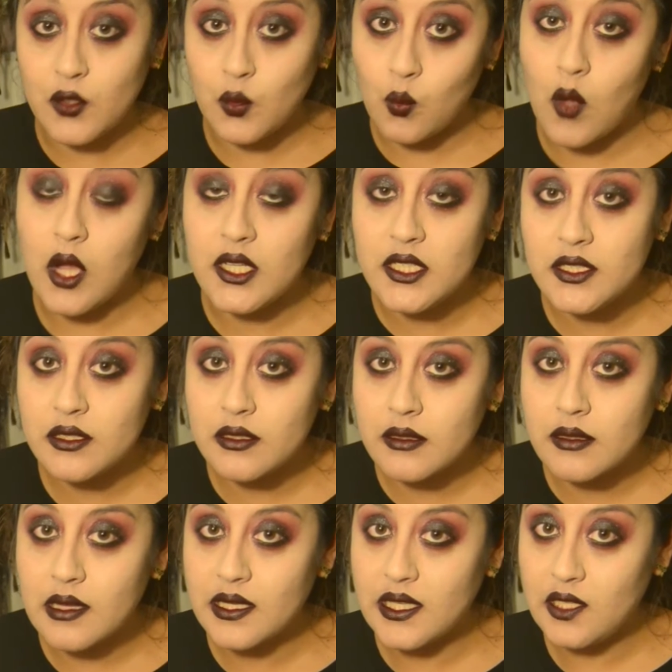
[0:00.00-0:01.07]
you want it to
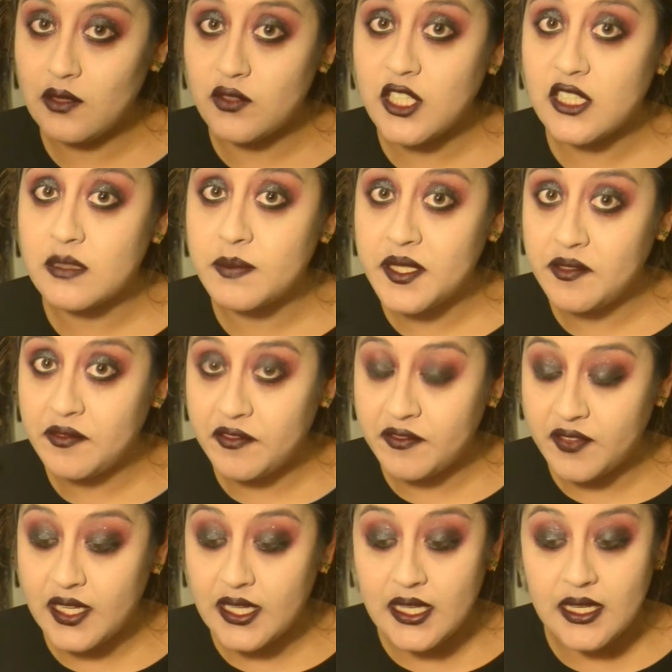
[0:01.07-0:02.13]
look like you've just been
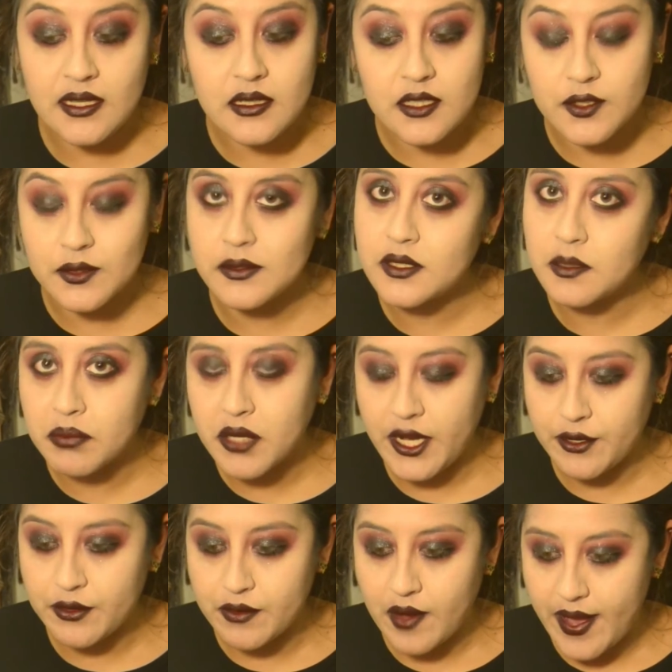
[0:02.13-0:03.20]
feeding, use a
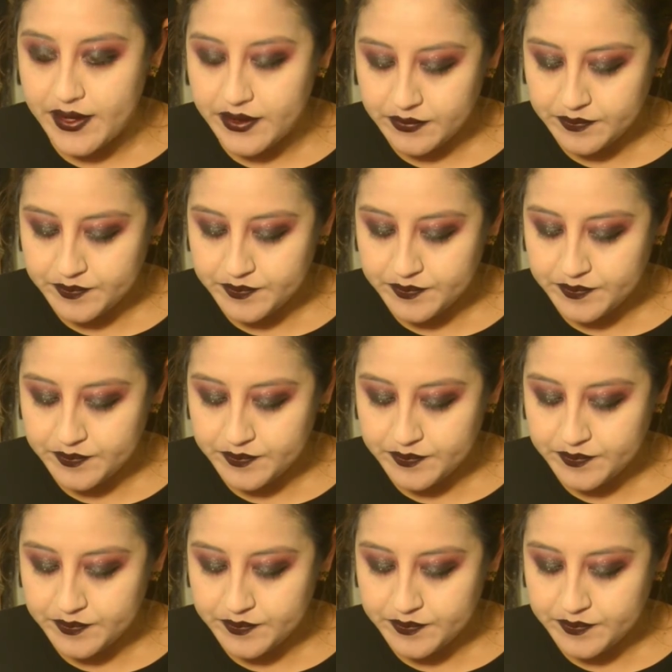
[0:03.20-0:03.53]
brighter red.